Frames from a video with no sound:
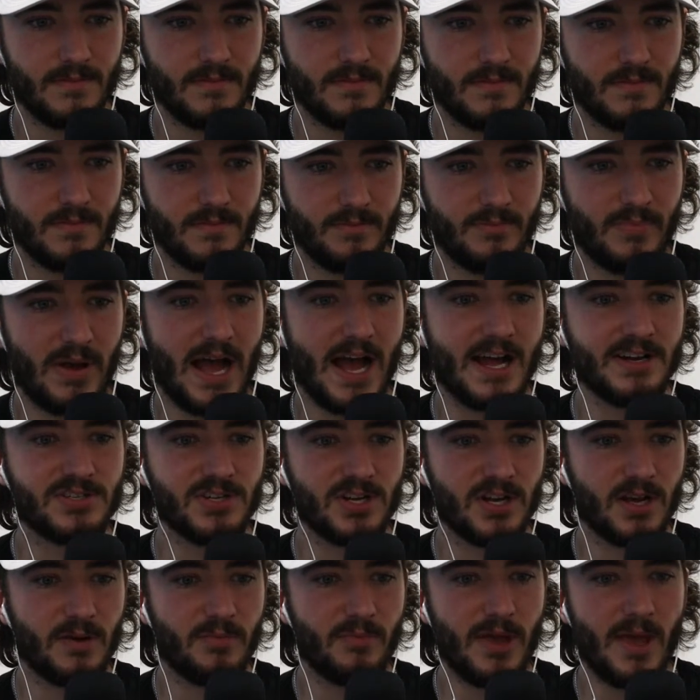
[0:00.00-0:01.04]

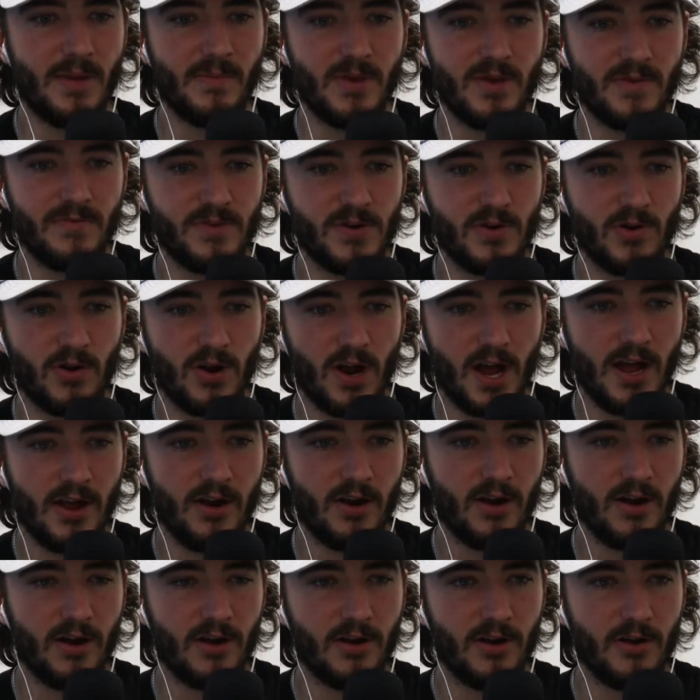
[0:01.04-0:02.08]
Patrick, maybe if you cry
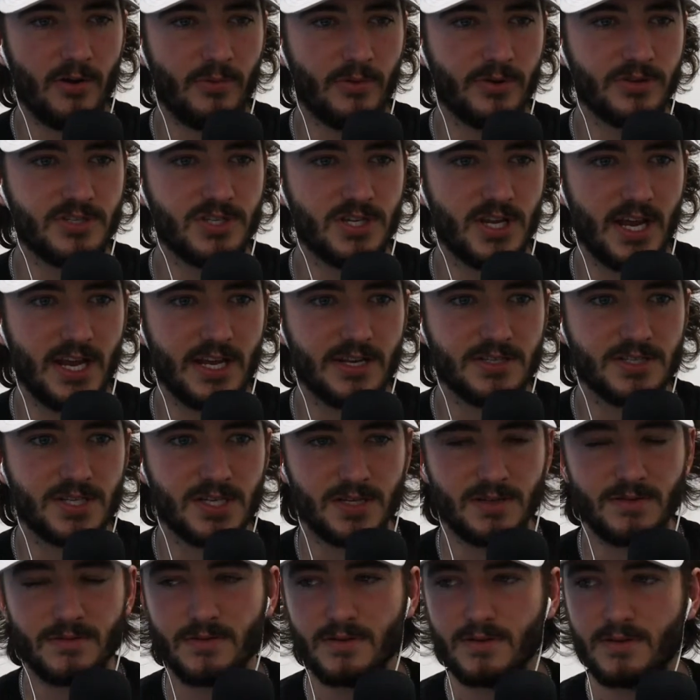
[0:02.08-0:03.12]
harder, it will change.
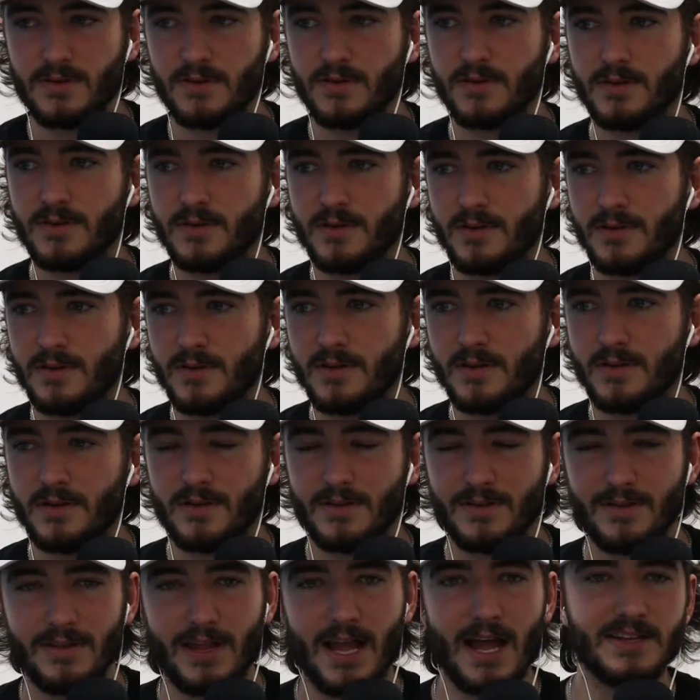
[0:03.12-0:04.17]

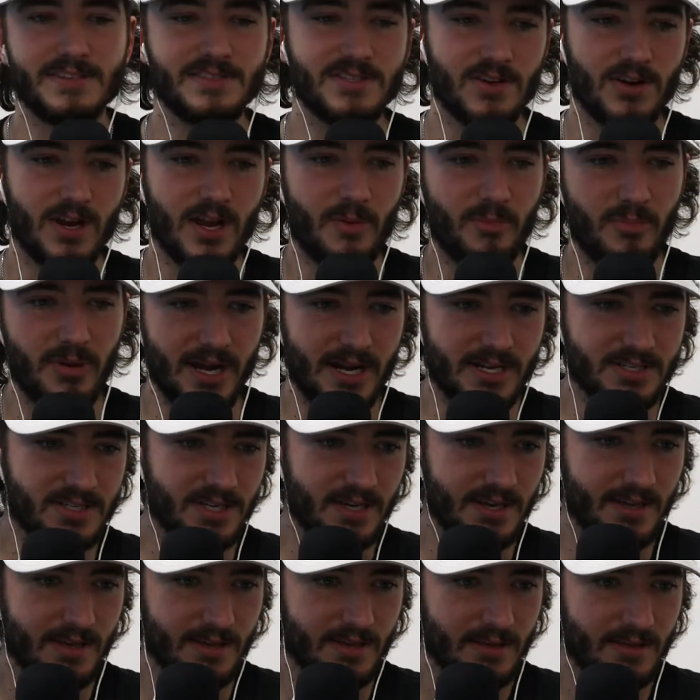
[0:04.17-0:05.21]
That's great,
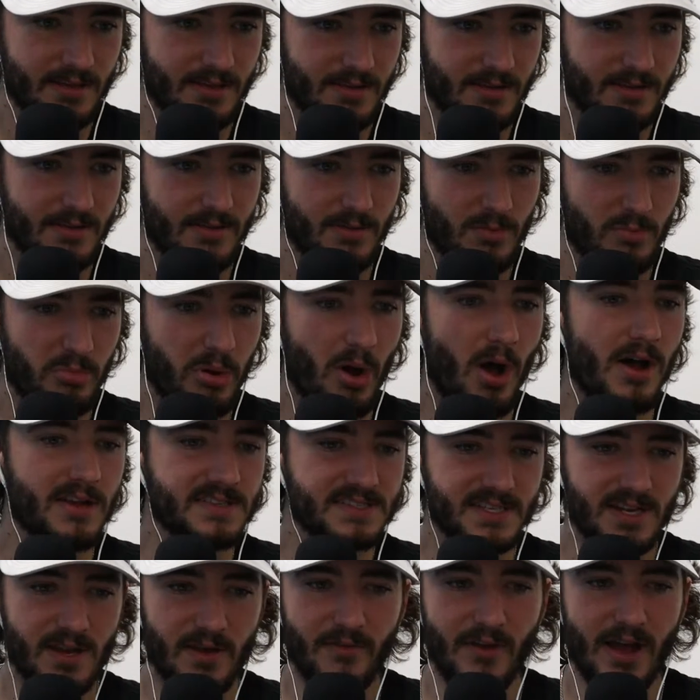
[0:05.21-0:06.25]
Patrick.
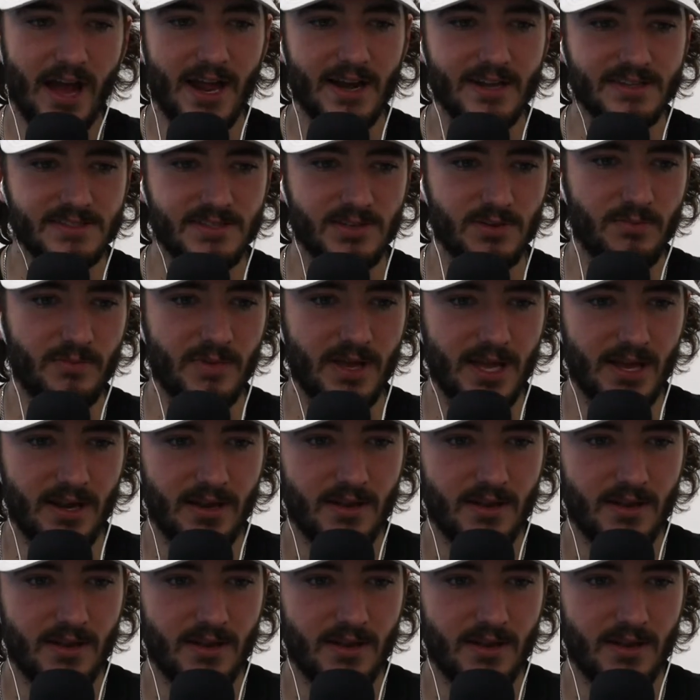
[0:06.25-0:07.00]
Positive attitude, man.